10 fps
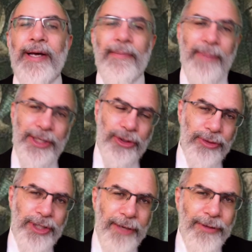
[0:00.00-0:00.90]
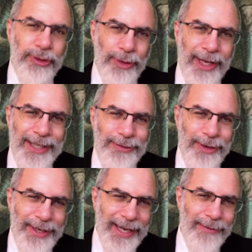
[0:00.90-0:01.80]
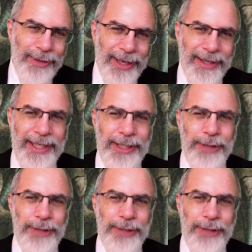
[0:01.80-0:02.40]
But Josephus relies very heavily on this